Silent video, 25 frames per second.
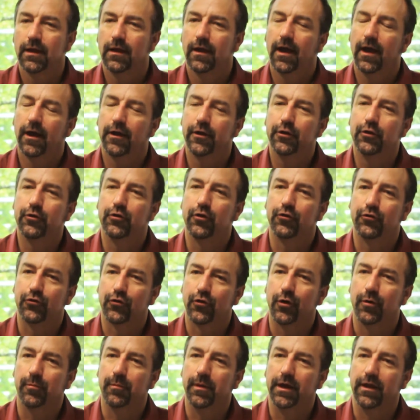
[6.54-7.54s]
How do you
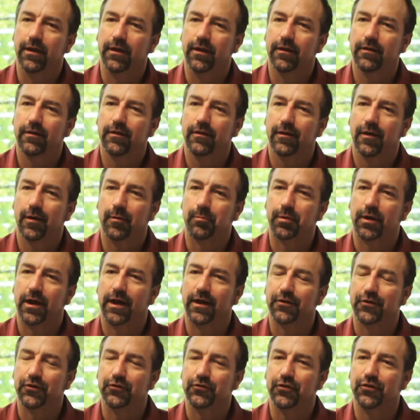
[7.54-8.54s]
determine a
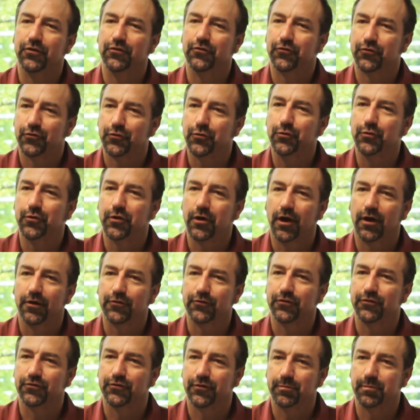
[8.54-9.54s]
practice's true
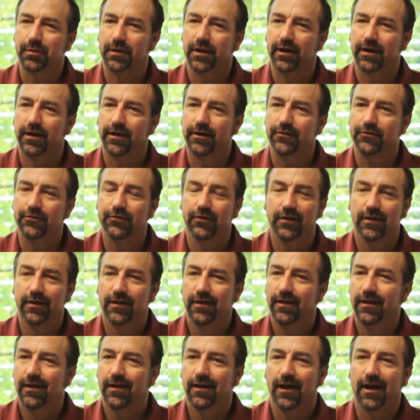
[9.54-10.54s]
cost of supplies?
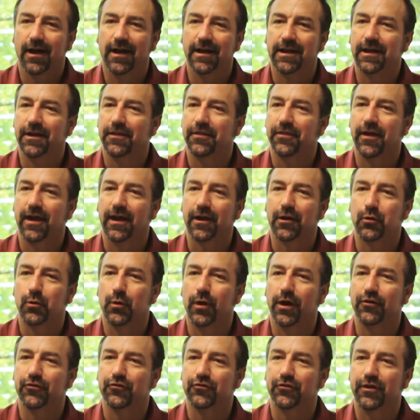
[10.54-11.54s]
I get that
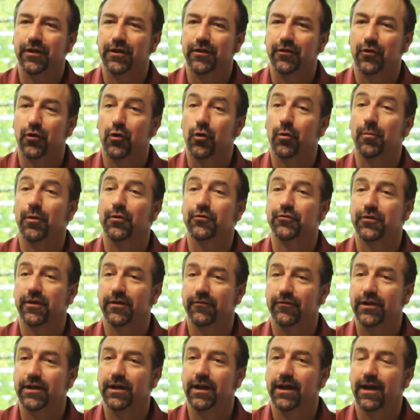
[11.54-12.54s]
question almost
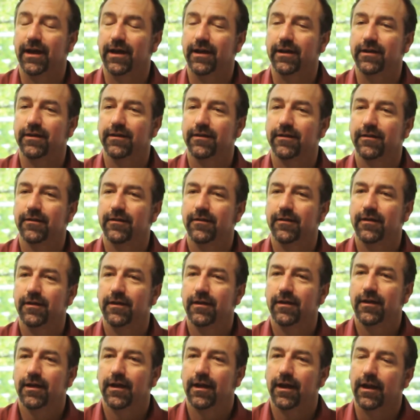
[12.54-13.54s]
every day,
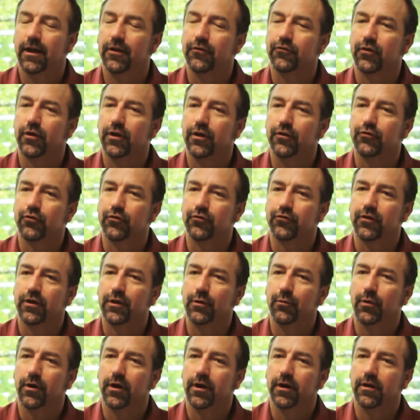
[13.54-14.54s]
and it's an
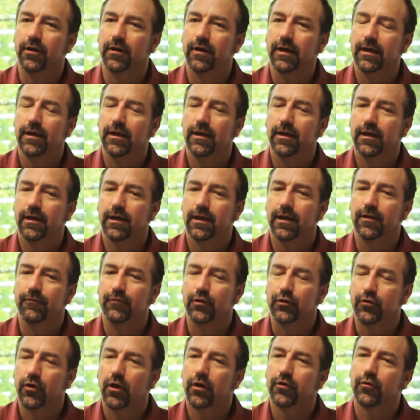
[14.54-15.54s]
interesting one. If
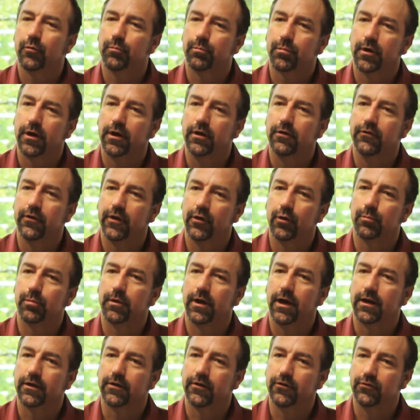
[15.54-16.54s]
you talk to dental
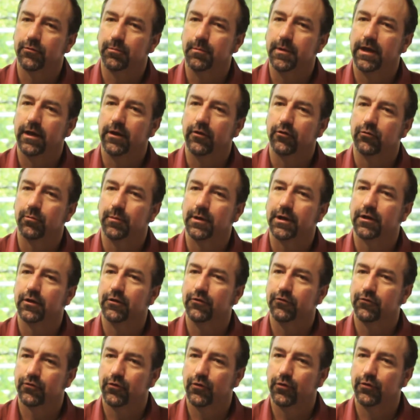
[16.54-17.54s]
practice management
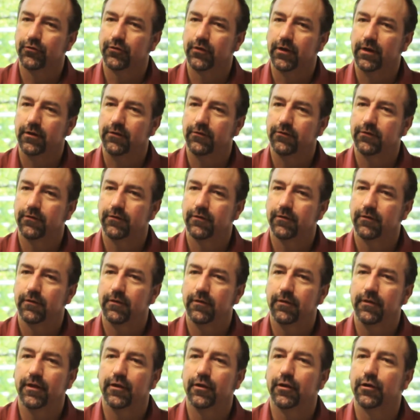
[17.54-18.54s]
consultants,
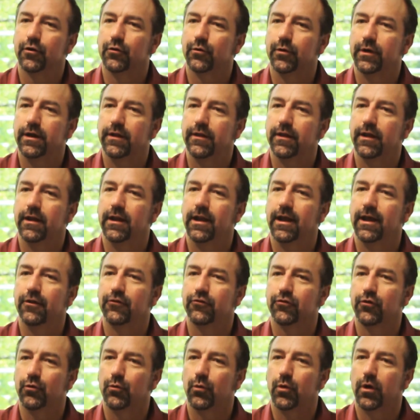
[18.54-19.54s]
they'll agree that
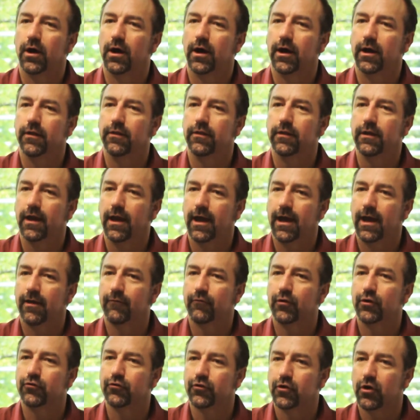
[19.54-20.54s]
nationwide the
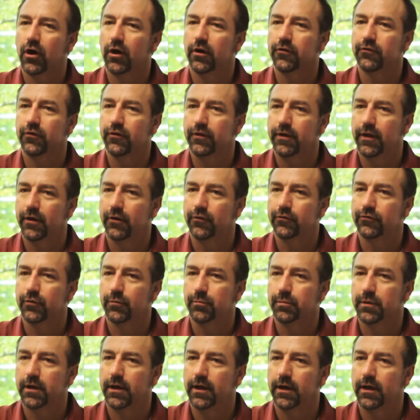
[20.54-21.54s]
average cost of dental
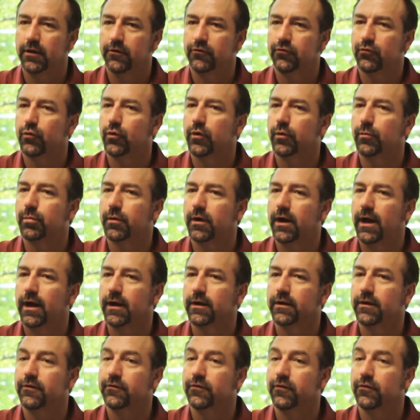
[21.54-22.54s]
supplies for a
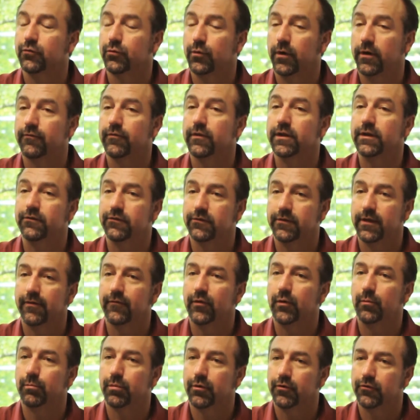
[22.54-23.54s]
practice is roughly
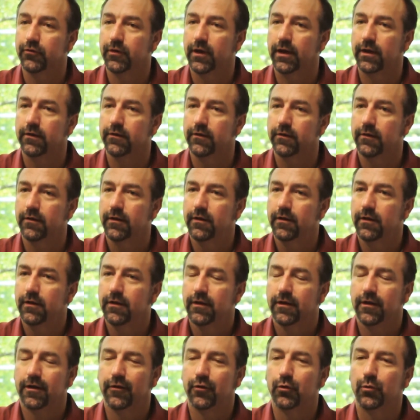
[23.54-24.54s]
7%.
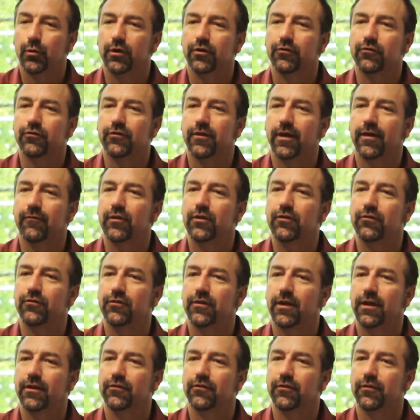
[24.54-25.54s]
In other words, 7
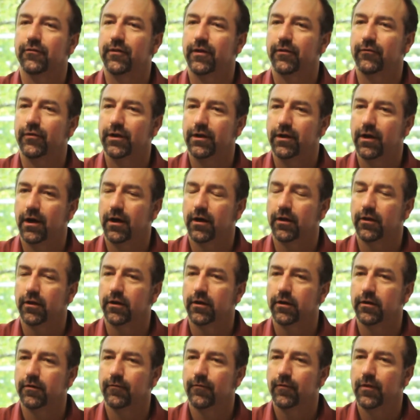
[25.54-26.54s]
cents of every
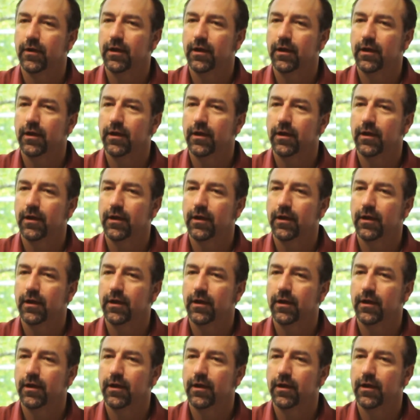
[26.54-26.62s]
dollar.